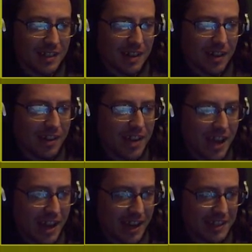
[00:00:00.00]

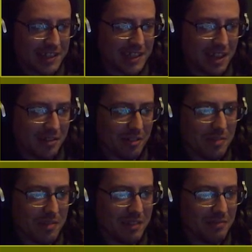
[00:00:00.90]
Okay, so, I
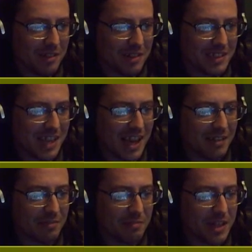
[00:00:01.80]
mean, we're at
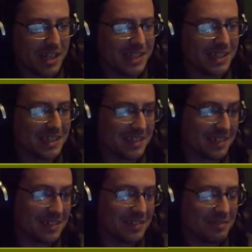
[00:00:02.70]
ten, we need
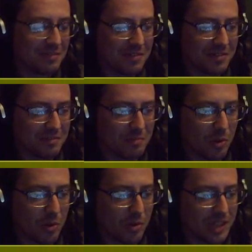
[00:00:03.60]

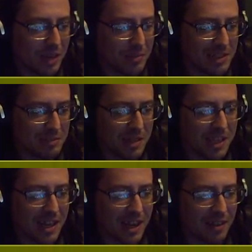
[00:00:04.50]
more damage than we
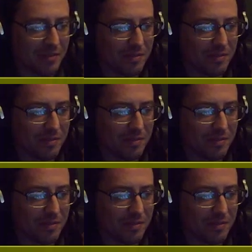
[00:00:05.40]
can have.